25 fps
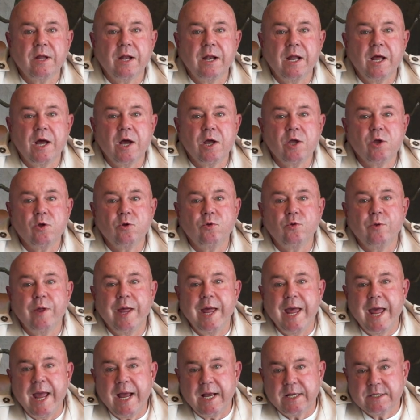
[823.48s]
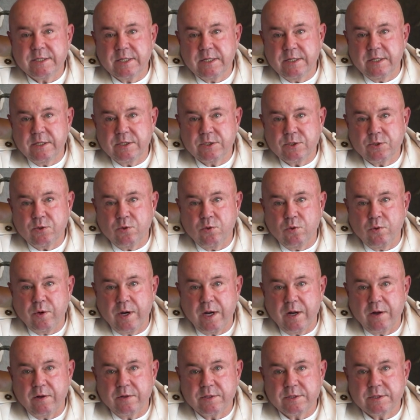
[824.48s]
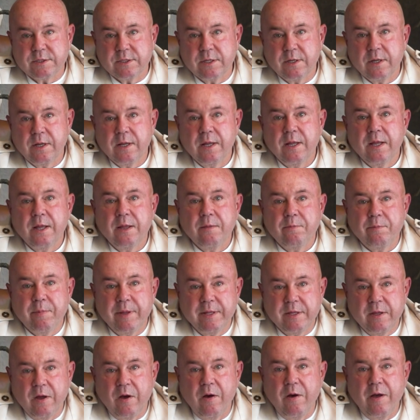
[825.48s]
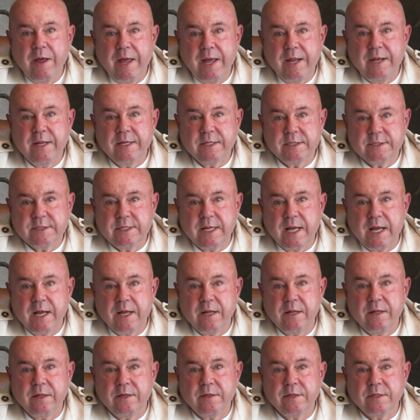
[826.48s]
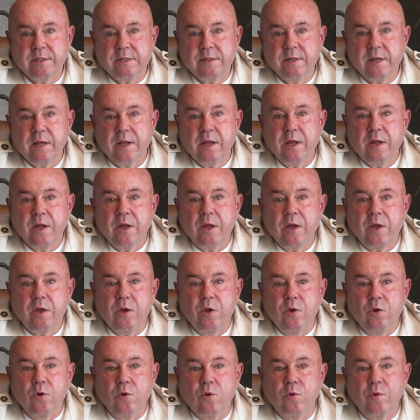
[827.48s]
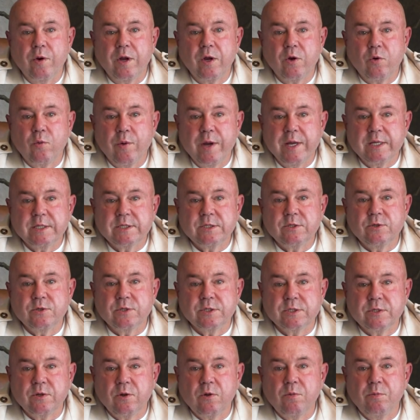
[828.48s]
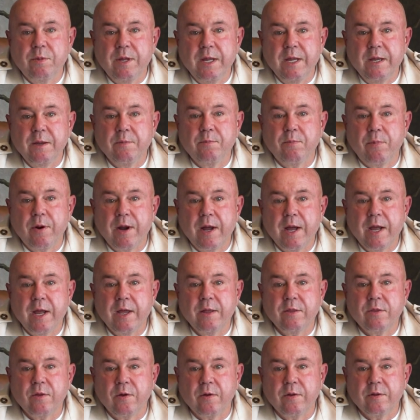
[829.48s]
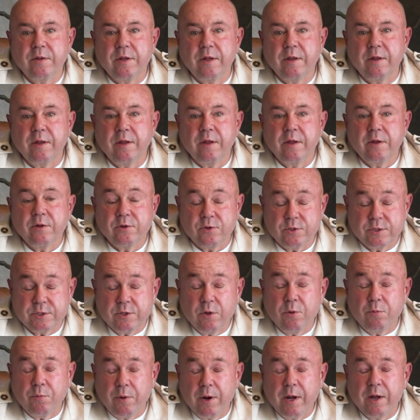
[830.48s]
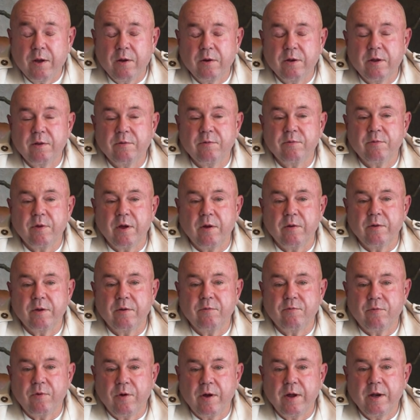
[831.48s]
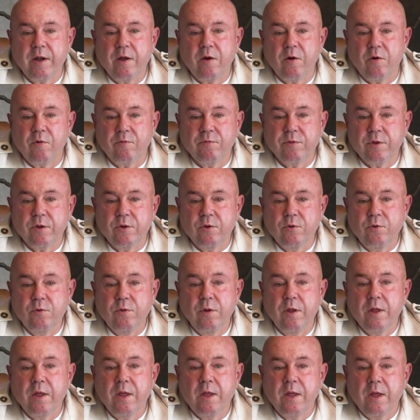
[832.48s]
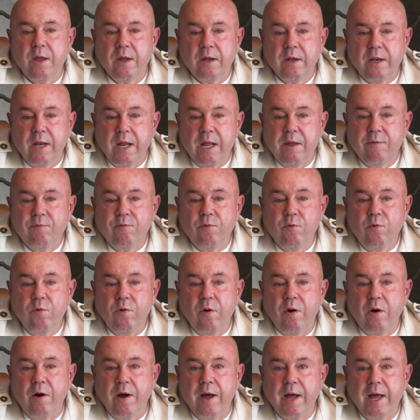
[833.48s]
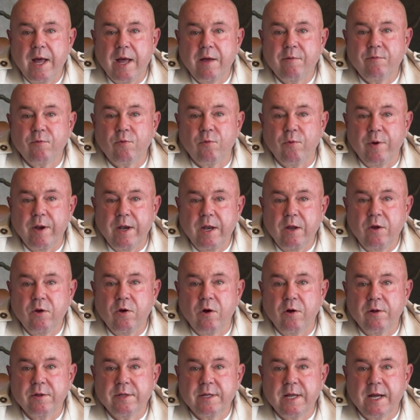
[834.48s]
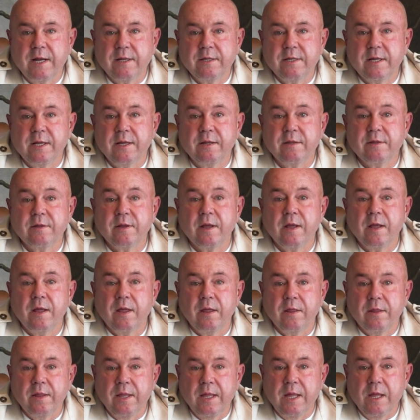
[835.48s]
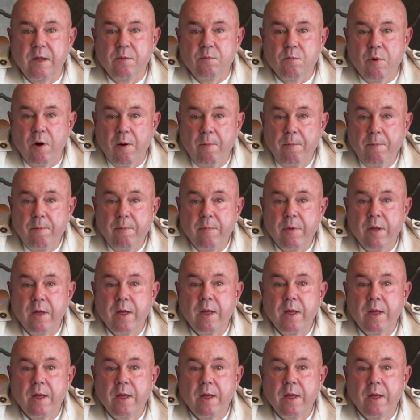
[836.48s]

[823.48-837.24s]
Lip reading: allow you to exit the school grounds. But I understand your request to still pray on a Friday afternoon. Therefore, I have already contacted the Imam.